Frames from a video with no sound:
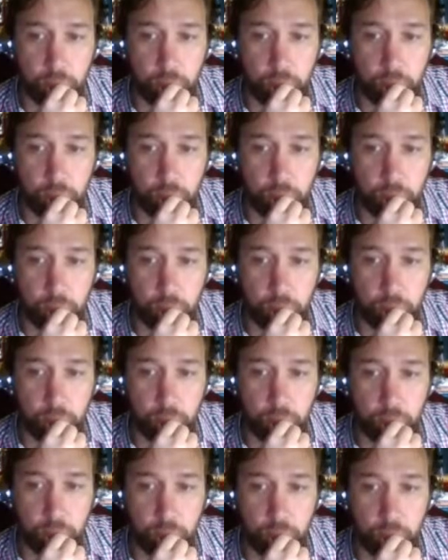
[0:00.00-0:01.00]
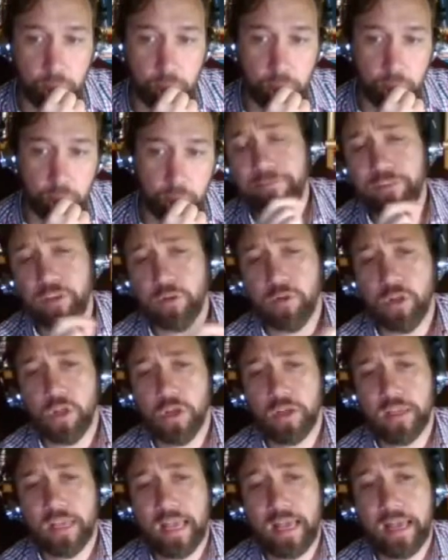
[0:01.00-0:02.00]
all the time? If you
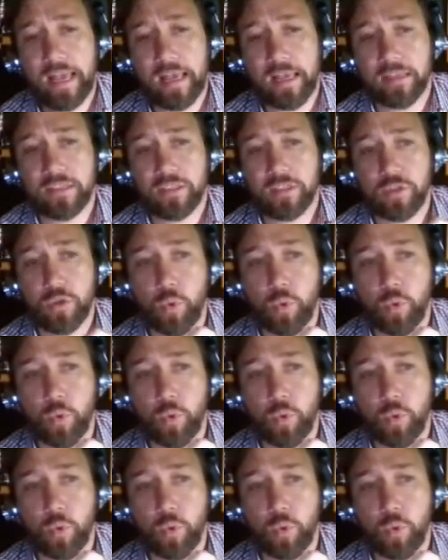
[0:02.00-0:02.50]
look at